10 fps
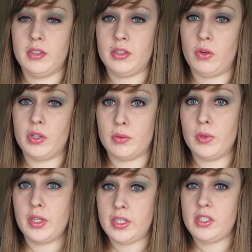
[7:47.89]
So it's
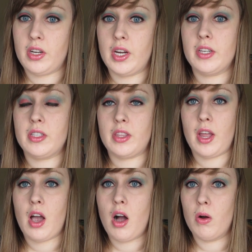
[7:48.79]
really serious that
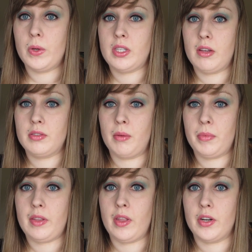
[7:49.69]
they always have
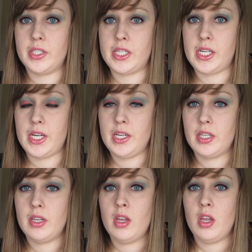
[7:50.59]
something there to
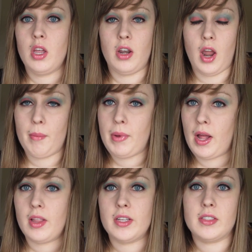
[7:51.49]
eat. Not
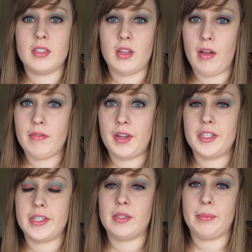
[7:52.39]
pellets, not
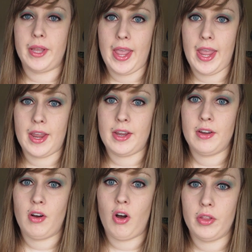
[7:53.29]
veggies, but hay
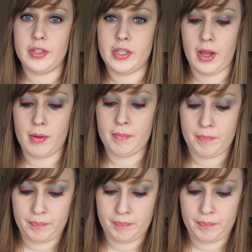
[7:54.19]
all the time.